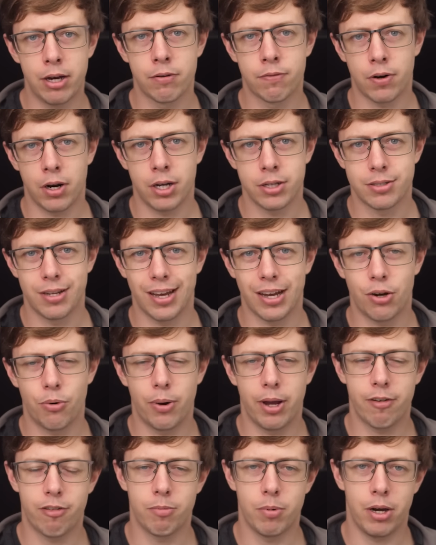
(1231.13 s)
overall
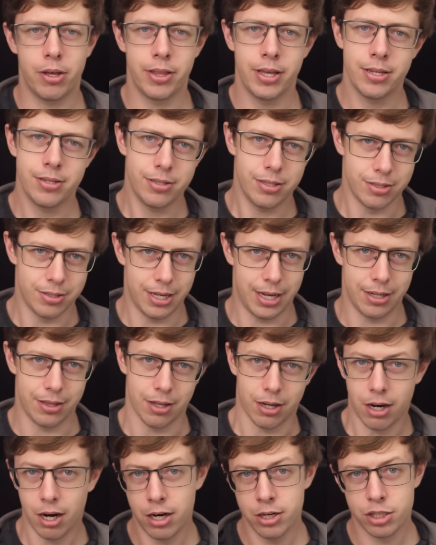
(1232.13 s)
takeaway from all this is that the
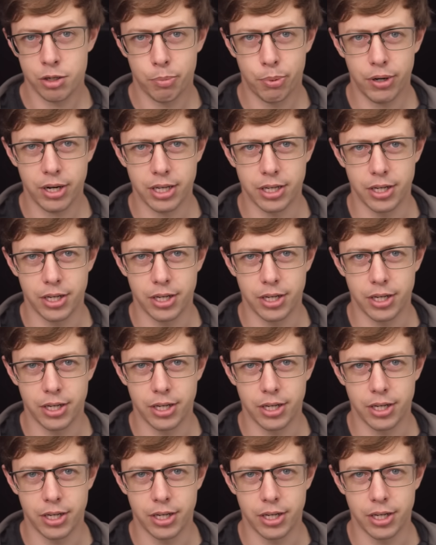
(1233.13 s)
cards are pretty